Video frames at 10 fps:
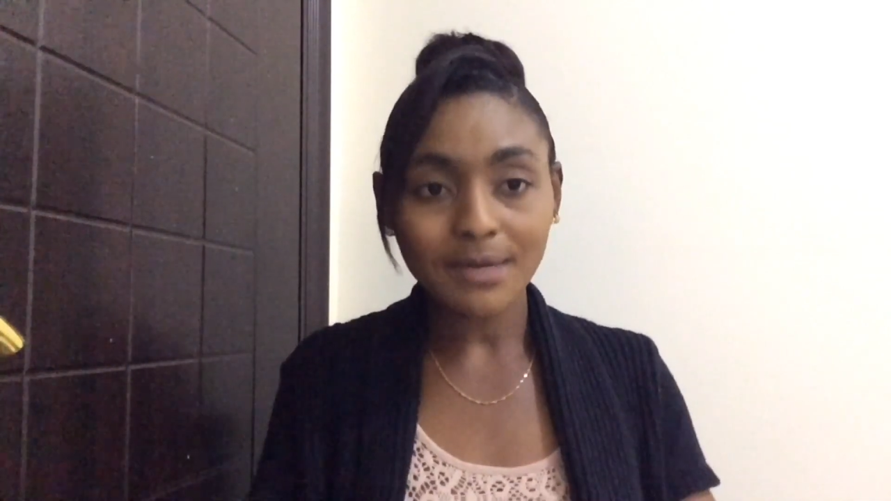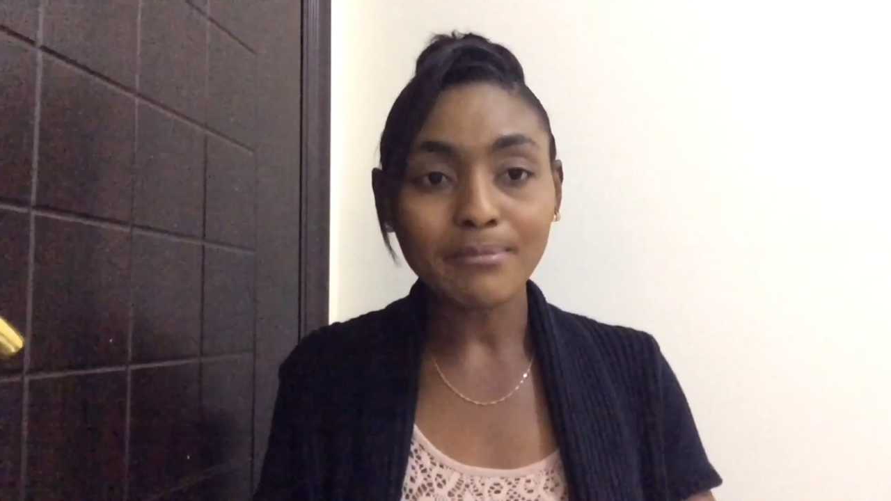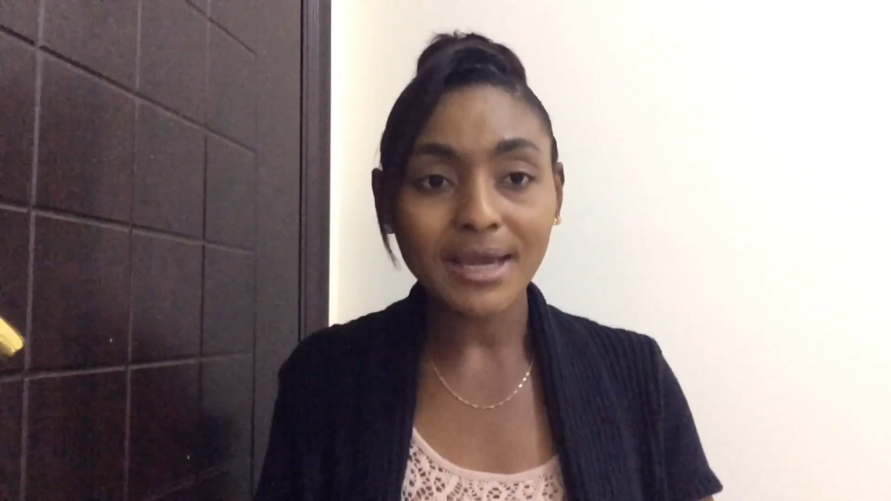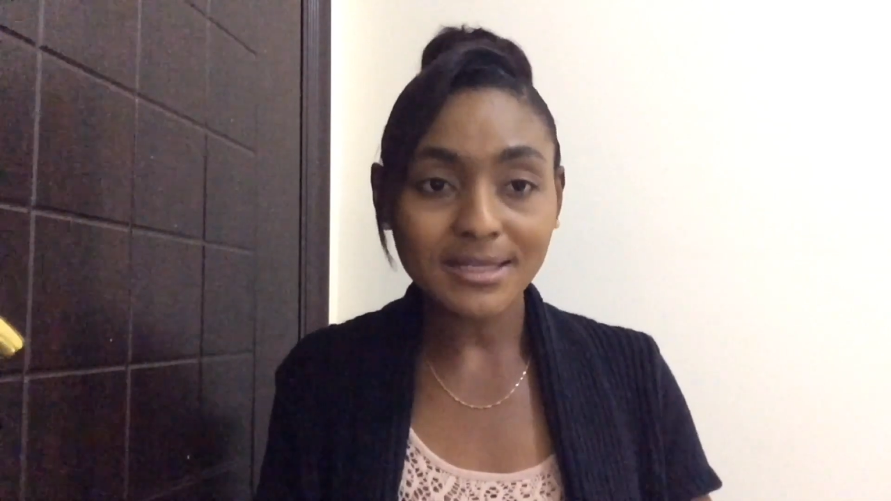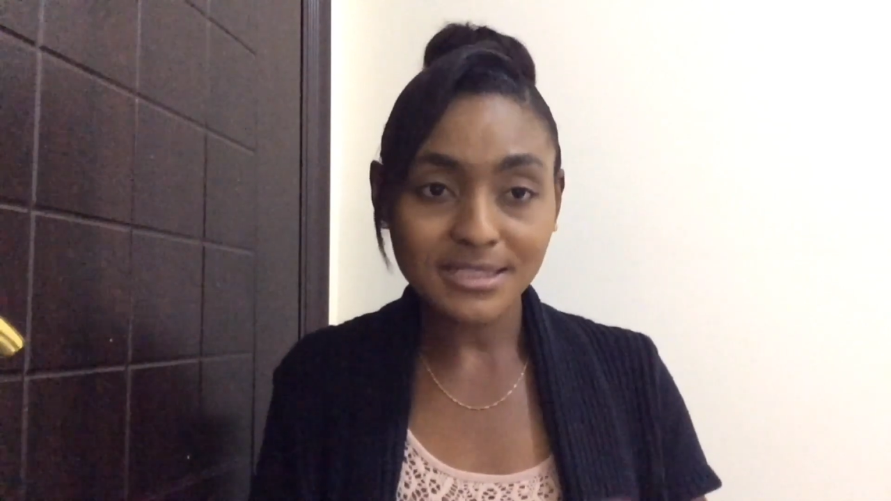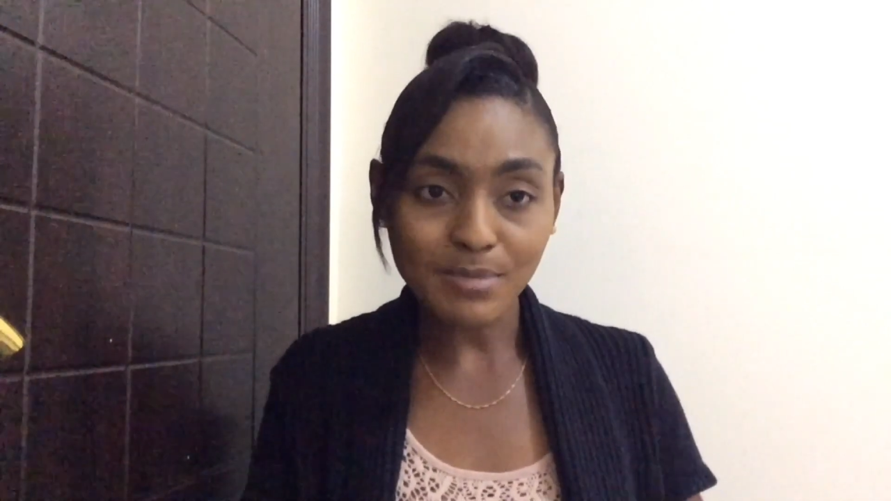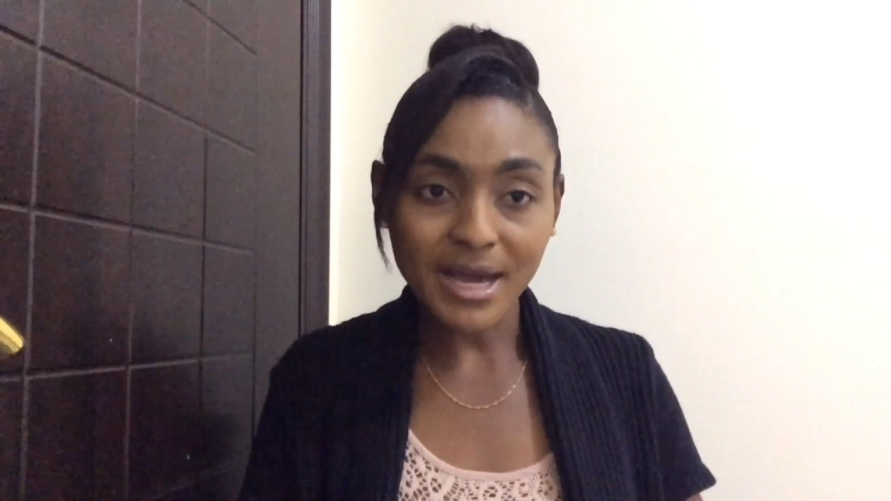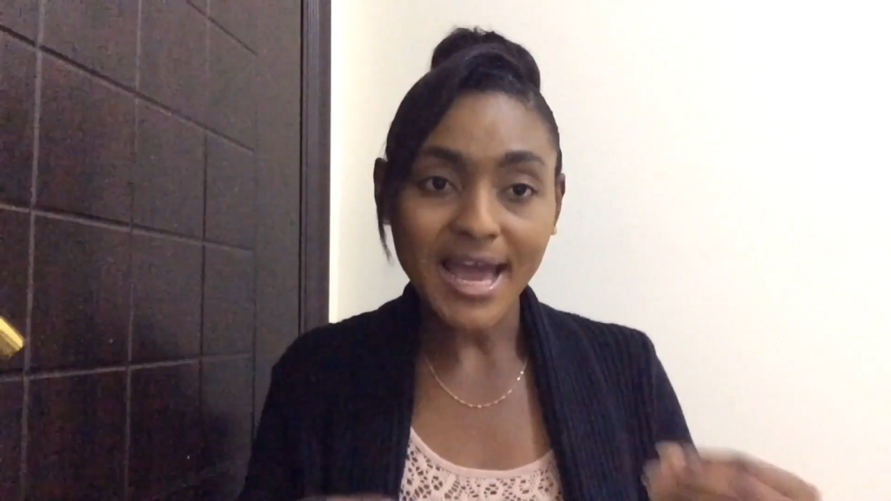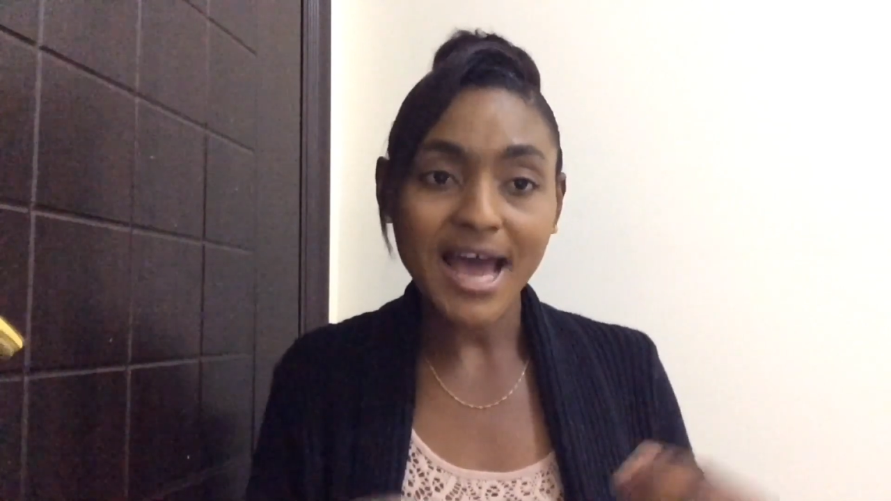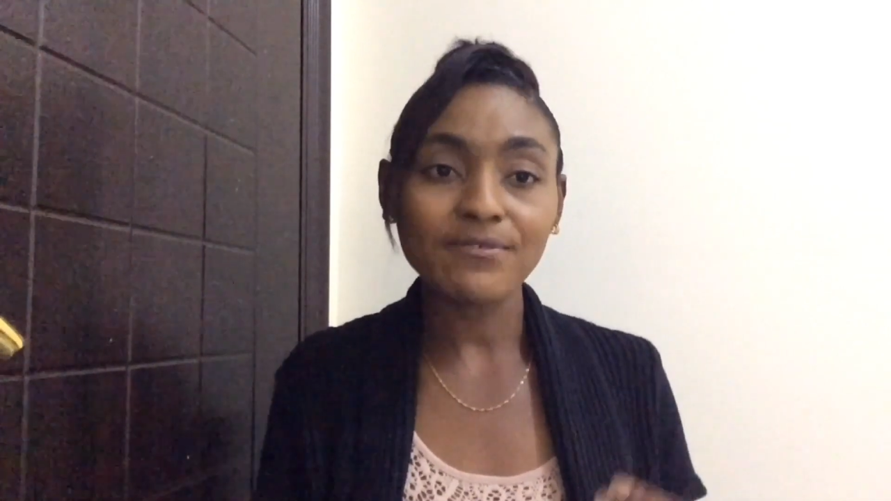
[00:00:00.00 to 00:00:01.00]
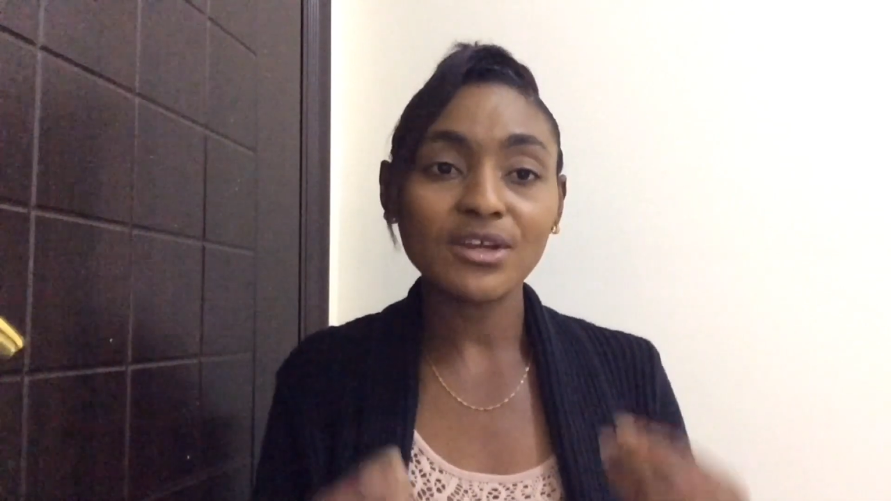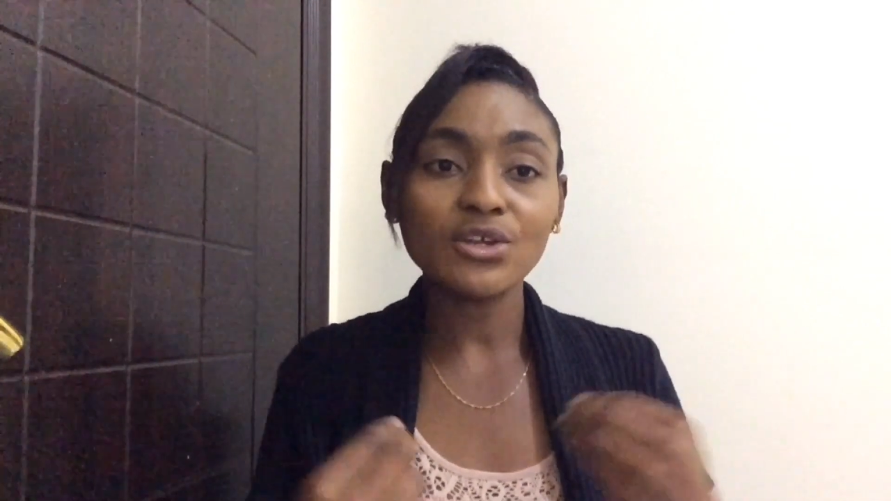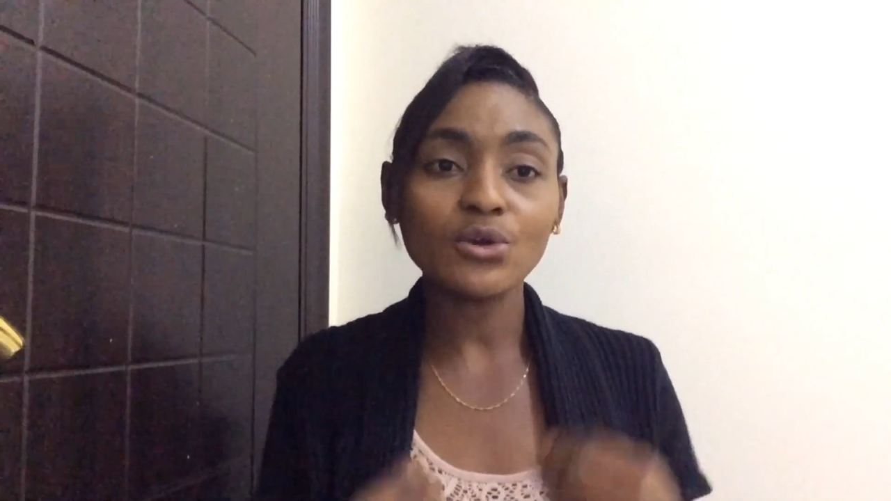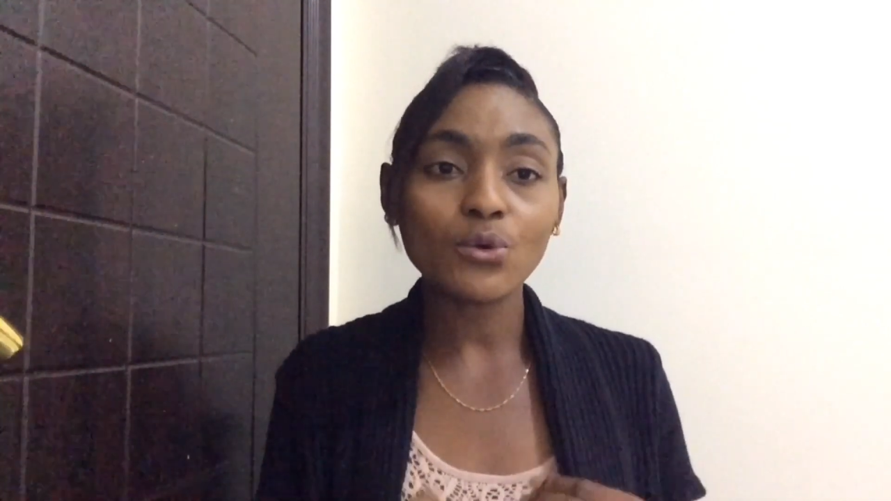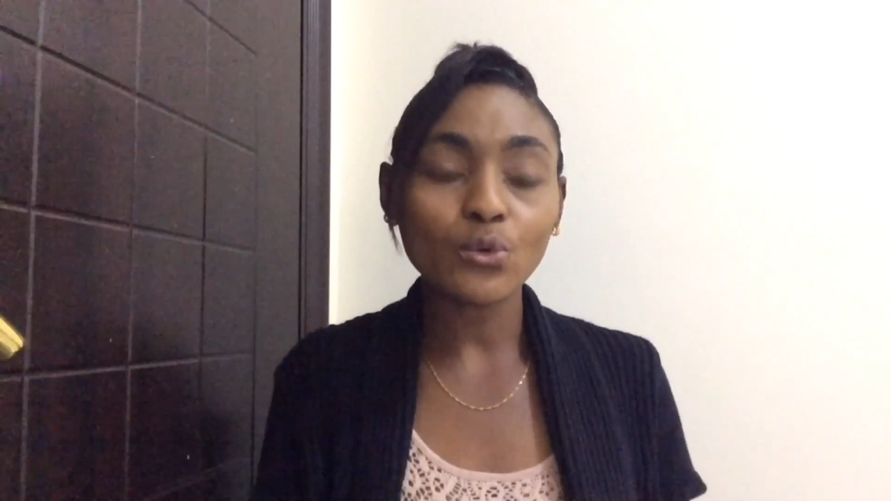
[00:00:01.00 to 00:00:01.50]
means by having your